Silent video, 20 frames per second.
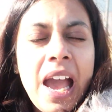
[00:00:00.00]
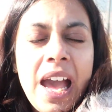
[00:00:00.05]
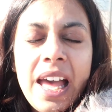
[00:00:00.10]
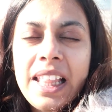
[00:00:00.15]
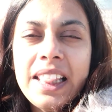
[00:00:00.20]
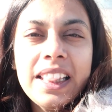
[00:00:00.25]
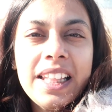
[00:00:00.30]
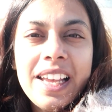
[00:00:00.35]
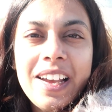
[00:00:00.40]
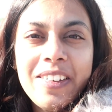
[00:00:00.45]

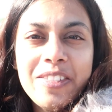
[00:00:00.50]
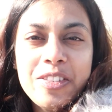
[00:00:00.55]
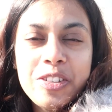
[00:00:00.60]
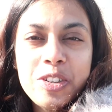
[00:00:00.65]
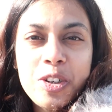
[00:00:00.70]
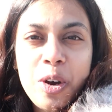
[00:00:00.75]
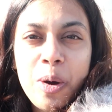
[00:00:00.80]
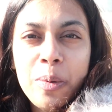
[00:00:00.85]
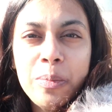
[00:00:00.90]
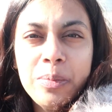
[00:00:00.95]
and they have
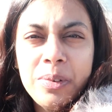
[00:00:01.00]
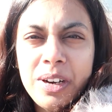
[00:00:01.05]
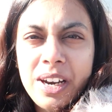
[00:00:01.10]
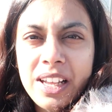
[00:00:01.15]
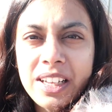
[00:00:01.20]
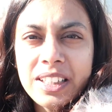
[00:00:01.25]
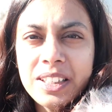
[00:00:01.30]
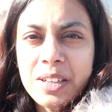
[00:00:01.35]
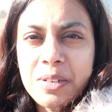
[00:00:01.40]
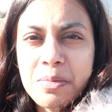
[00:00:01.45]
stopped
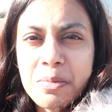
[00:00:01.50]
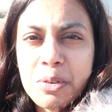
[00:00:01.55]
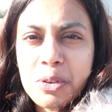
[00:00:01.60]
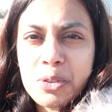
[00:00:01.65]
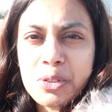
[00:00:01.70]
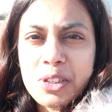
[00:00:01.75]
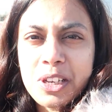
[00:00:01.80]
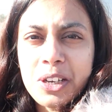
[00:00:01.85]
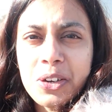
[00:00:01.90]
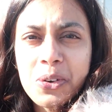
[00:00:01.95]
like the
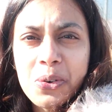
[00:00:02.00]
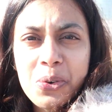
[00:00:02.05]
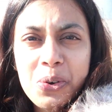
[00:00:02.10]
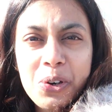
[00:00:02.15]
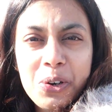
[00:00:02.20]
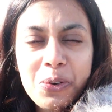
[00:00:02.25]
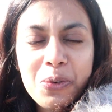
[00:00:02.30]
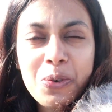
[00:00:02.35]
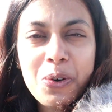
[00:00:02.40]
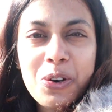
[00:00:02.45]
music
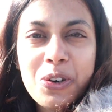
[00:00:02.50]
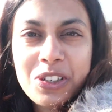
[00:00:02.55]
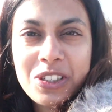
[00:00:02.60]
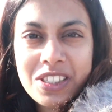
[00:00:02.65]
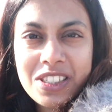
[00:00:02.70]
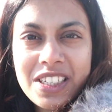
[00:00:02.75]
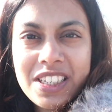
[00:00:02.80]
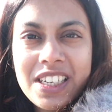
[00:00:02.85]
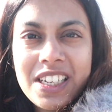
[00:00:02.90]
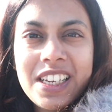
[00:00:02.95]
Cold
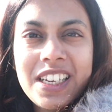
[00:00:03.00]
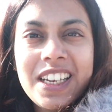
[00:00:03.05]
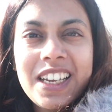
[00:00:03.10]
Wars.